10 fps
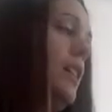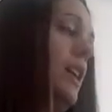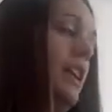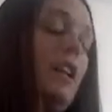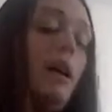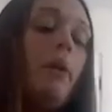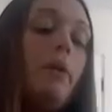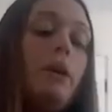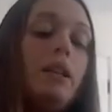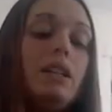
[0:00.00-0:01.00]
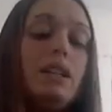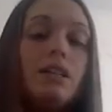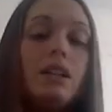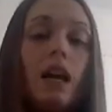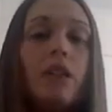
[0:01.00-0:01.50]
And now we're going
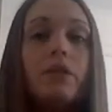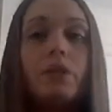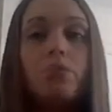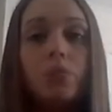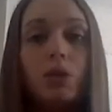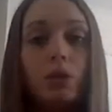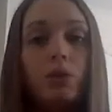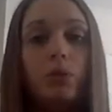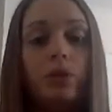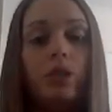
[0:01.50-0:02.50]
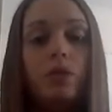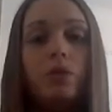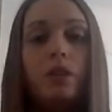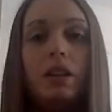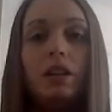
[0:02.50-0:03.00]
to color it blue. Here's
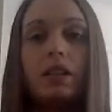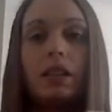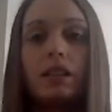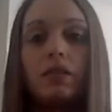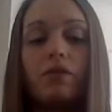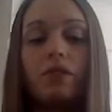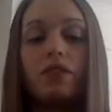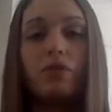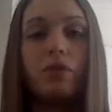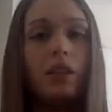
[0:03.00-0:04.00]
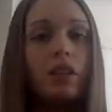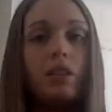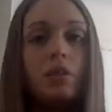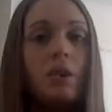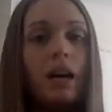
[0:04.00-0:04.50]
what it looks like so far. It's just
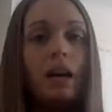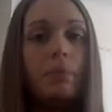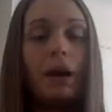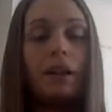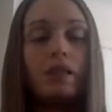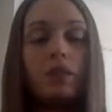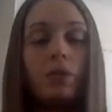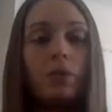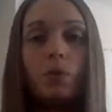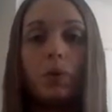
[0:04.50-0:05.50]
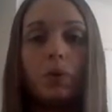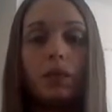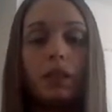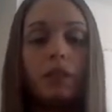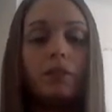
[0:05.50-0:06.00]
regular white bath salt with oil
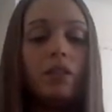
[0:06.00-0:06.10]
in it.